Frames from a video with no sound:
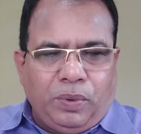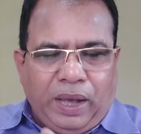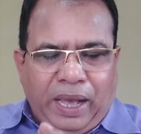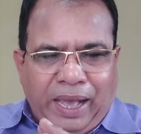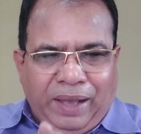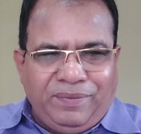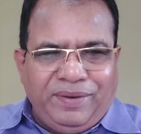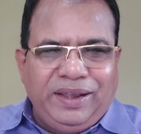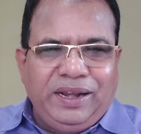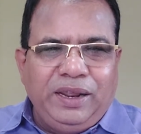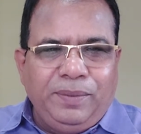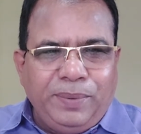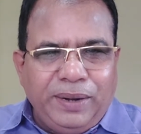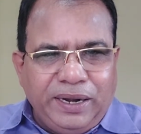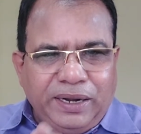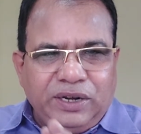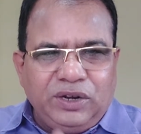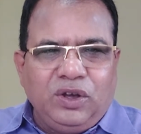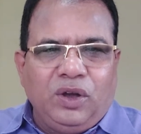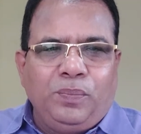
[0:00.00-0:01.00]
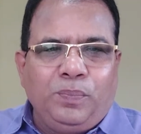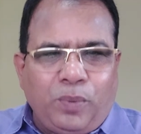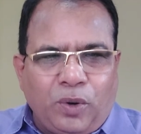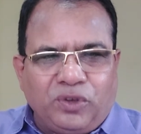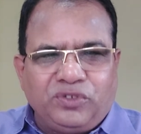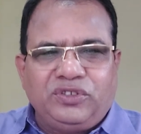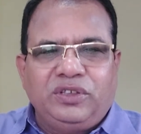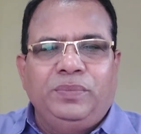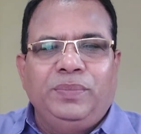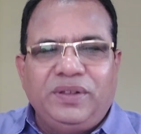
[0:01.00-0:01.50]
availability of
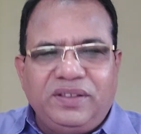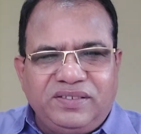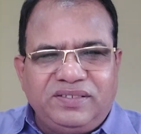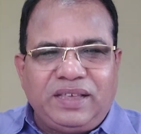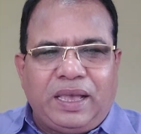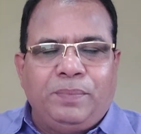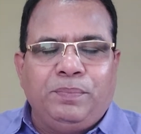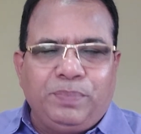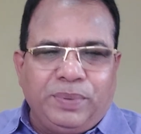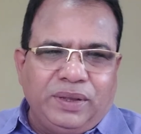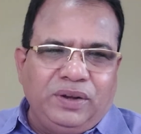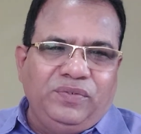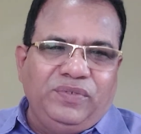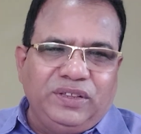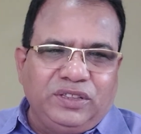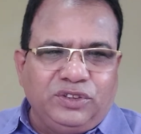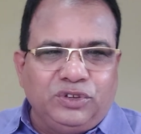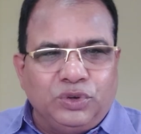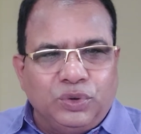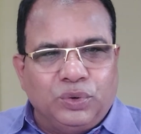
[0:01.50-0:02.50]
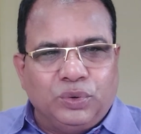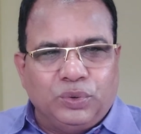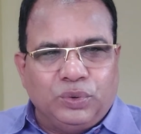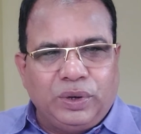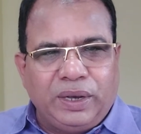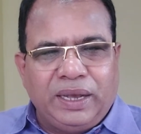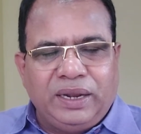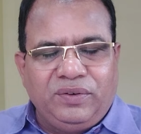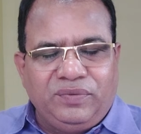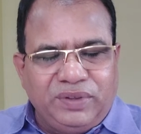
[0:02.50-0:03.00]
possible sample with you
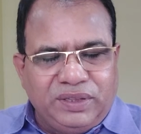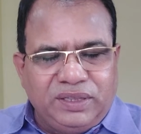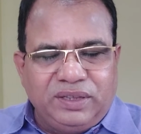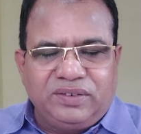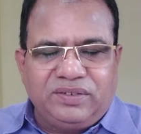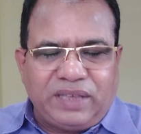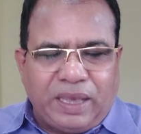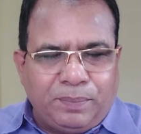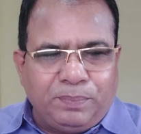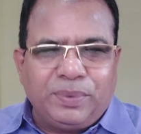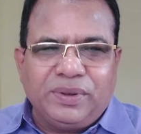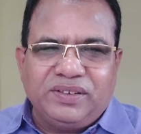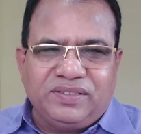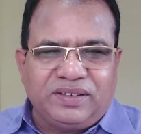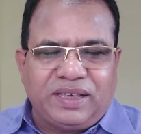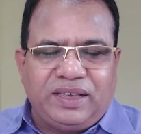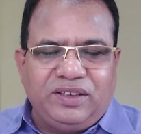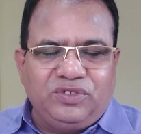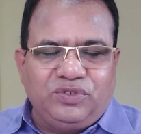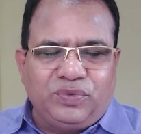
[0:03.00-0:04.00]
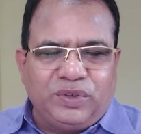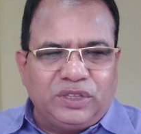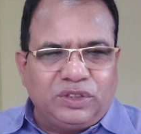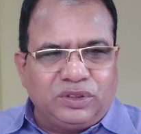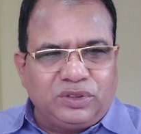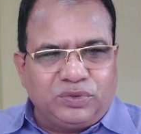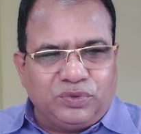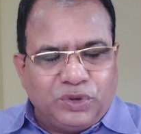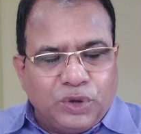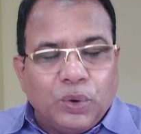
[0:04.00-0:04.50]
and with the sample size
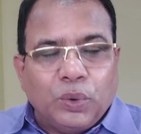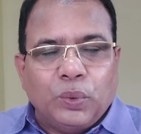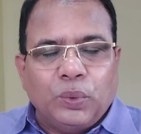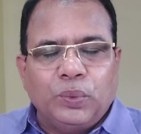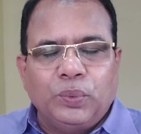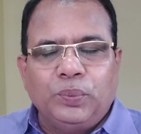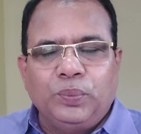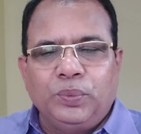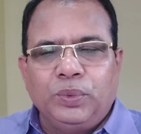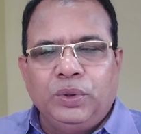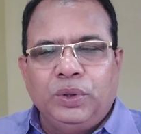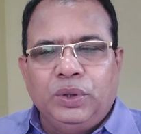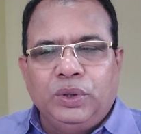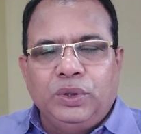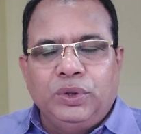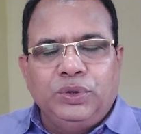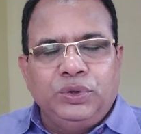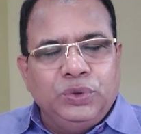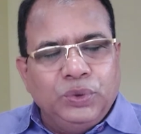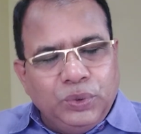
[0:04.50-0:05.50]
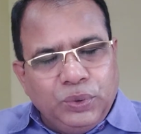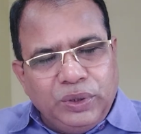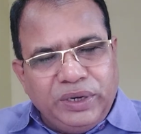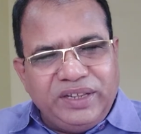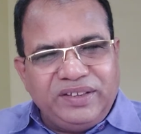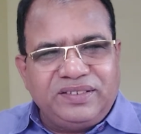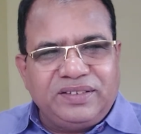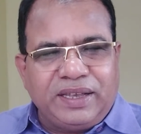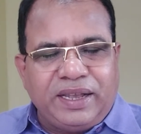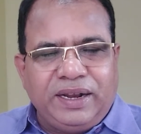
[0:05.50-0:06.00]
with you, you
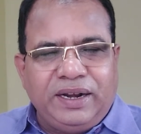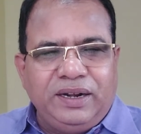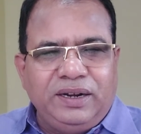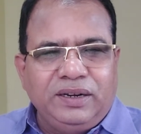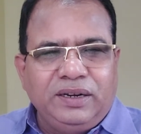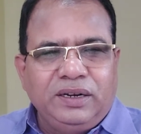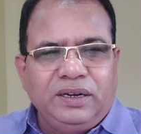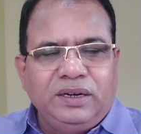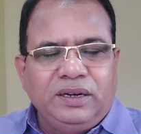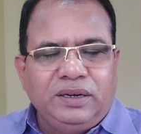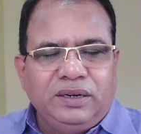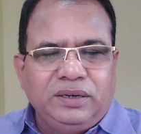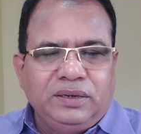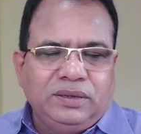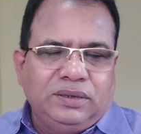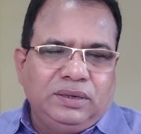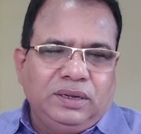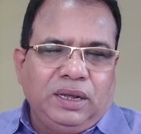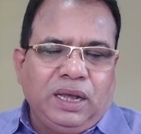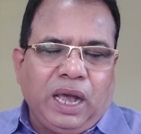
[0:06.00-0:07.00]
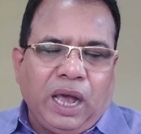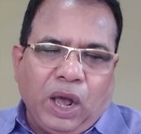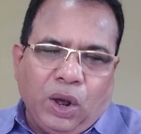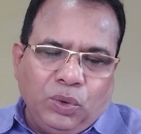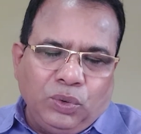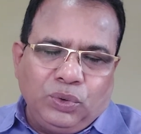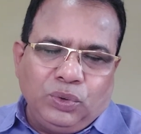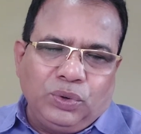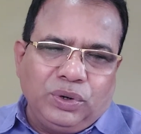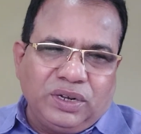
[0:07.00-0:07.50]
decide
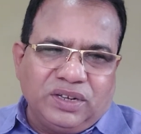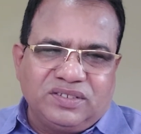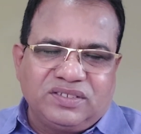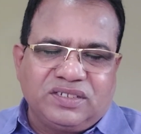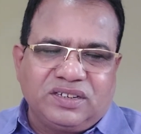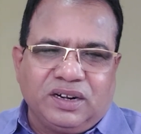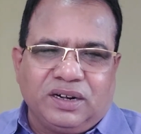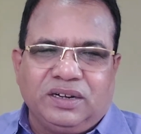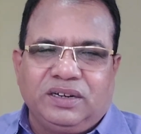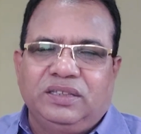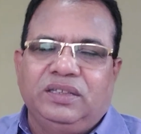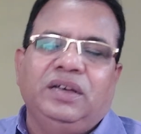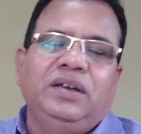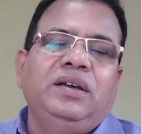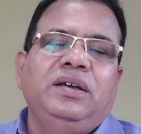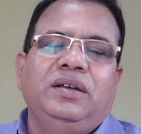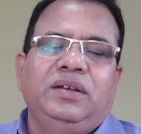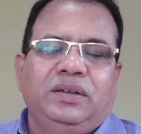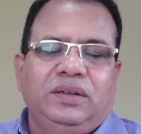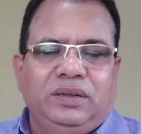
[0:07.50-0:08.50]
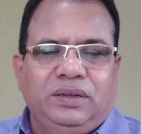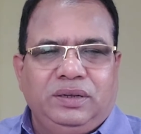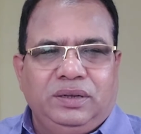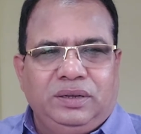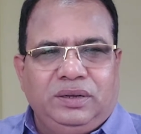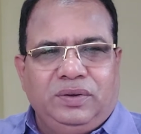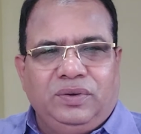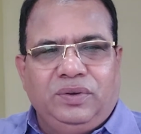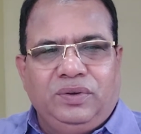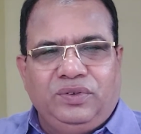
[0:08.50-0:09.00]
how to construct the
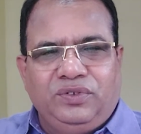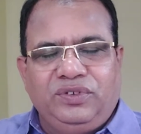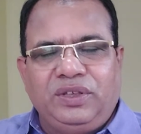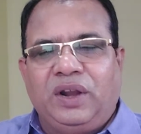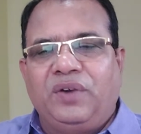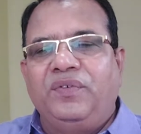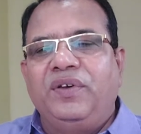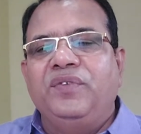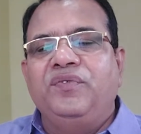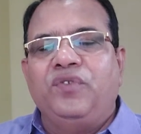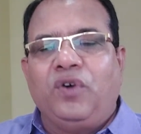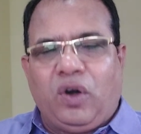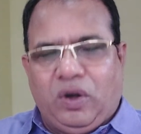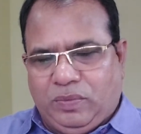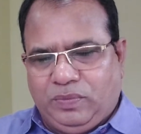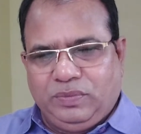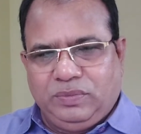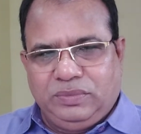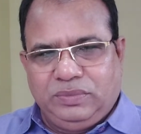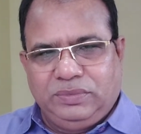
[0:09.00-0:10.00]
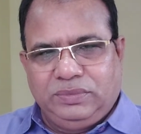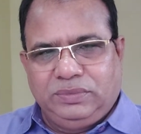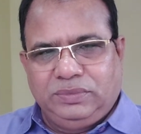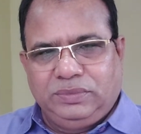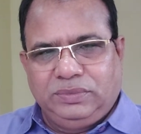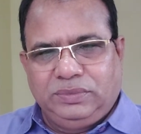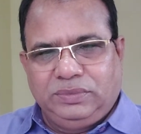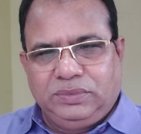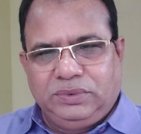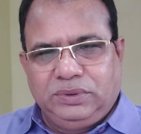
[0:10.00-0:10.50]
survey form.
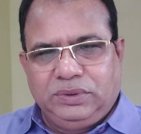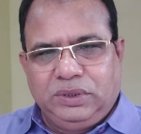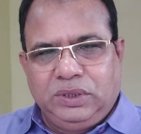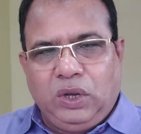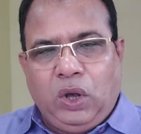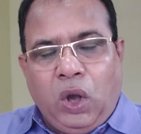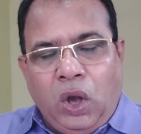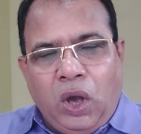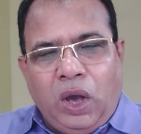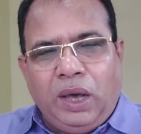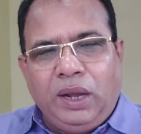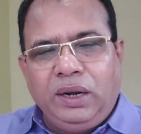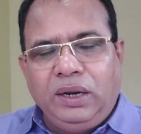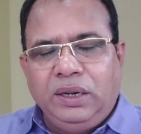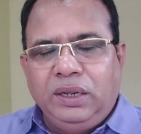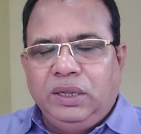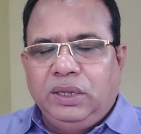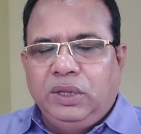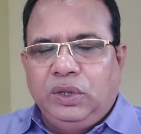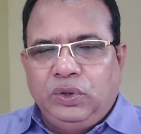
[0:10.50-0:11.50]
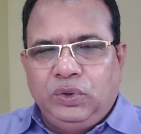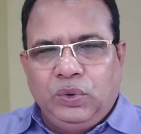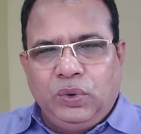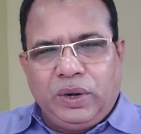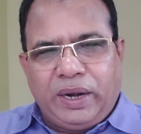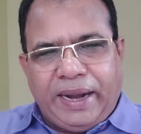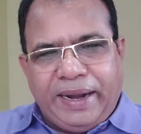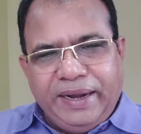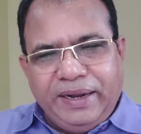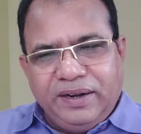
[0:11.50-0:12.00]
Or you
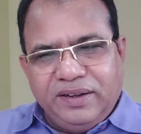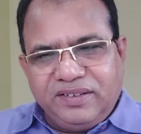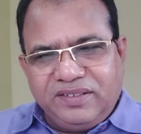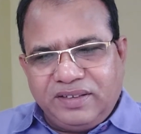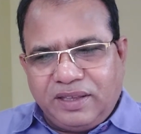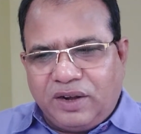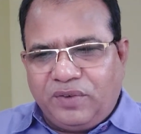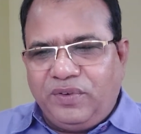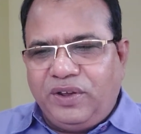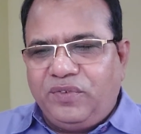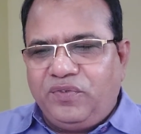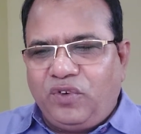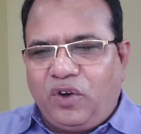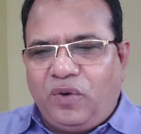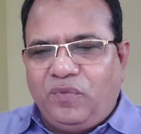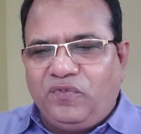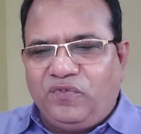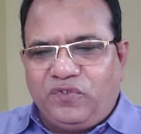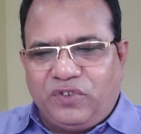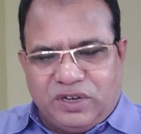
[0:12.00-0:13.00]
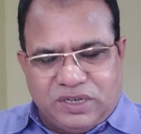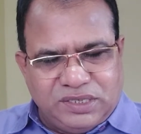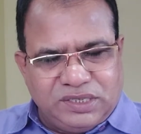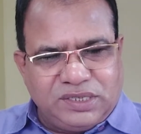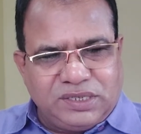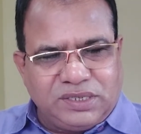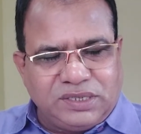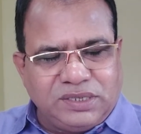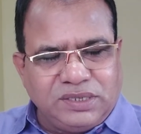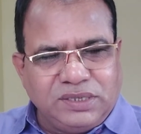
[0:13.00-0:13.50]
write a survey form first